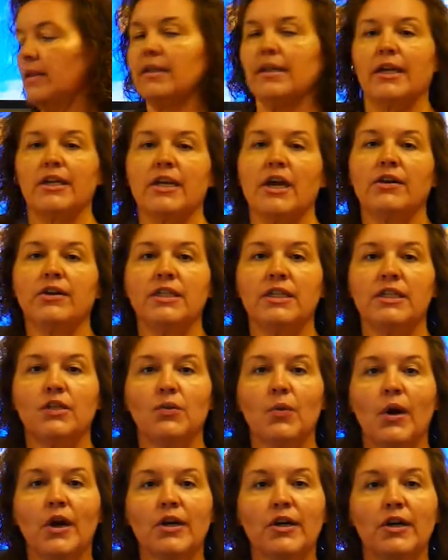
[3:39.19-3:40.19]
Now, y'all need
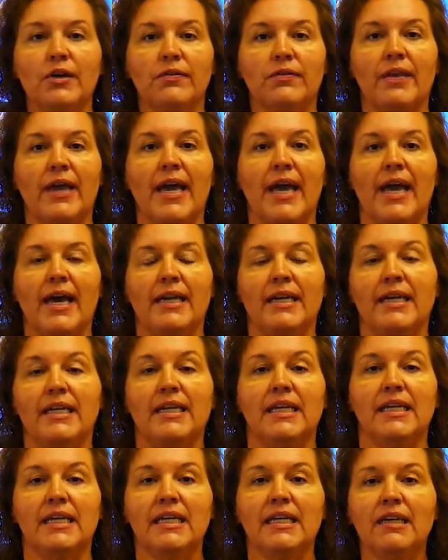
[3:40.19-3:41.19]
to work on that,
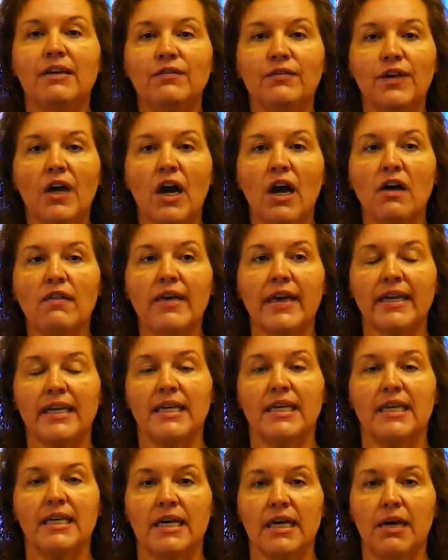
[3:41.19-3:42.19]
and any of y'all that
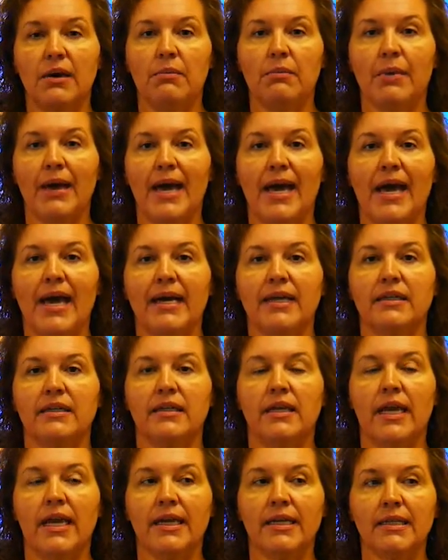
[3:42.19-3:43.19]
can come back
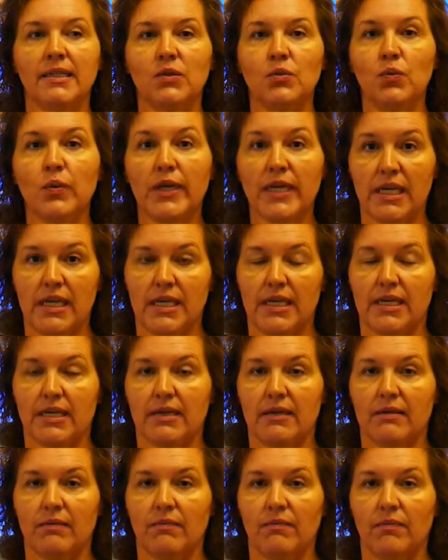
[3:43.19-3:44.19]
next
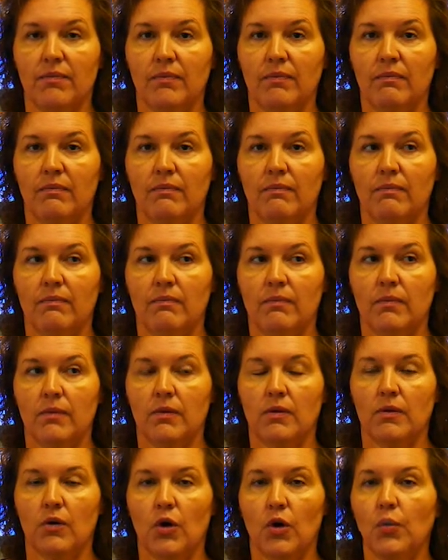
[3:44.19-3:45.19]
week
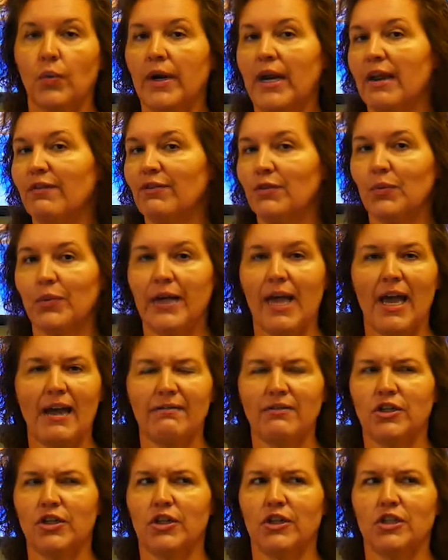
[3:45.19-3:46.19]
or whenever we
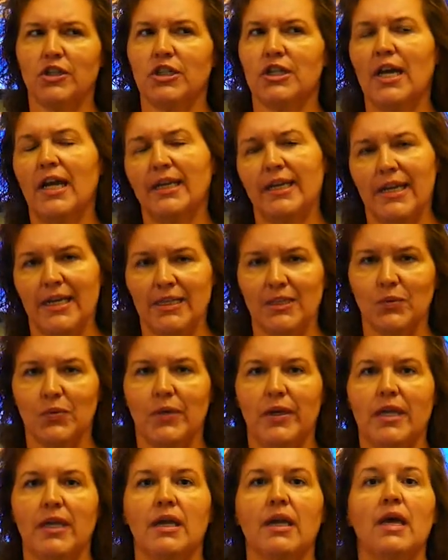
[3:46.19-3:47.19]
have church, not next
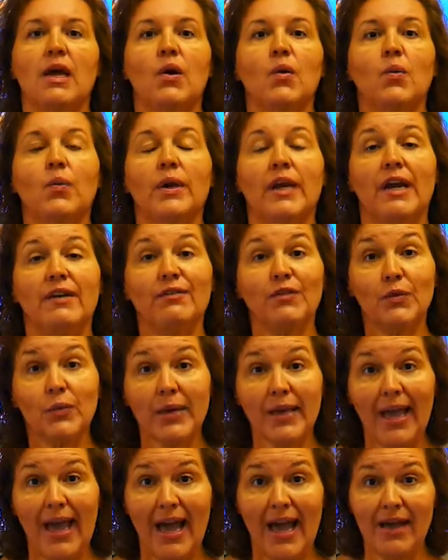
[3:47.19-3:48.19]
week, whenever
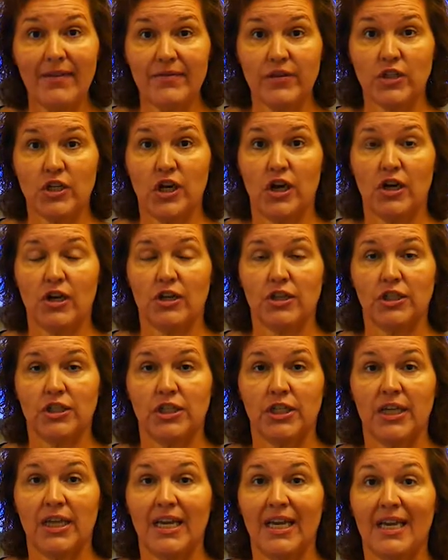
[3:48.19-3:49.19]
we have
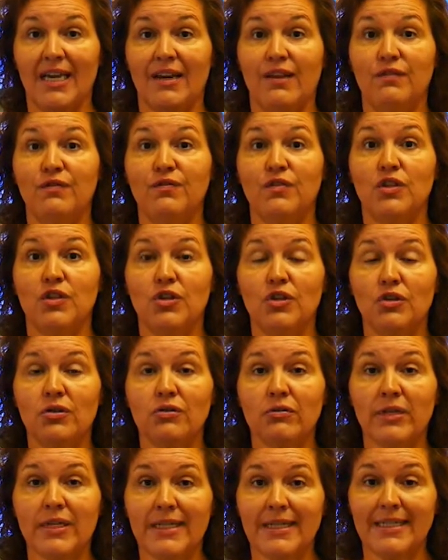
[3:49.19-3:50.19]
church, and if
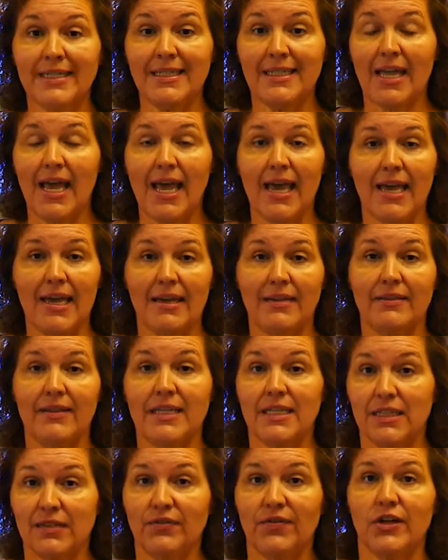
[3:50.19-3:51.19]
you can say
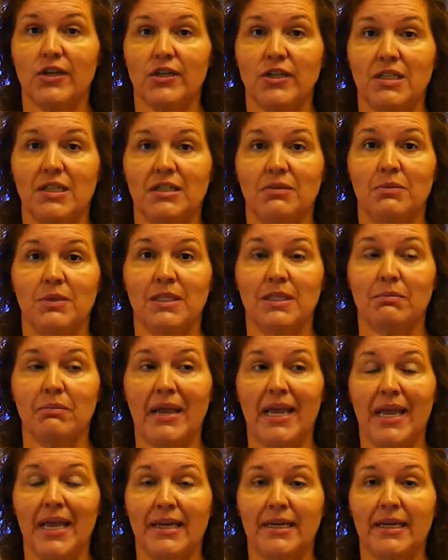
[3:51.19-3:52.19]
this verse to Miss
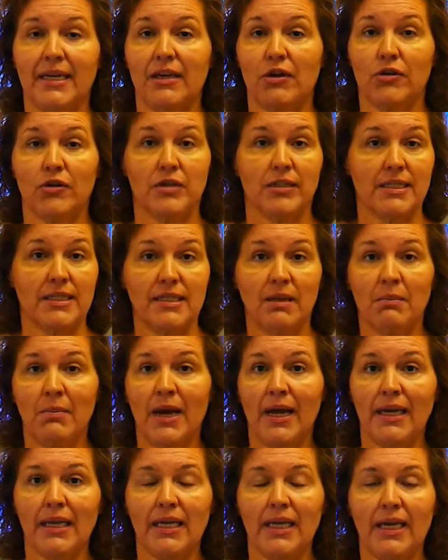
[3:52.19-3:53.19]
Mandy or to
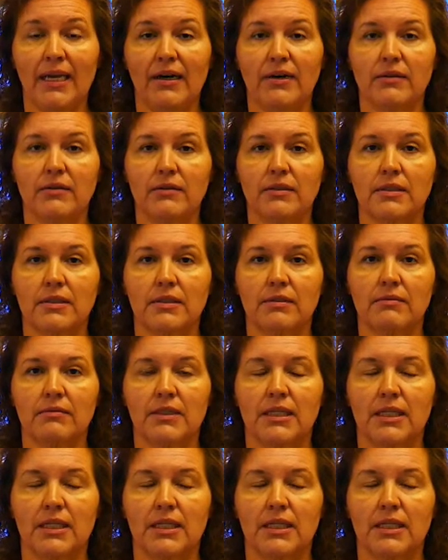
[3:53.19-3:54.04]
somebody else,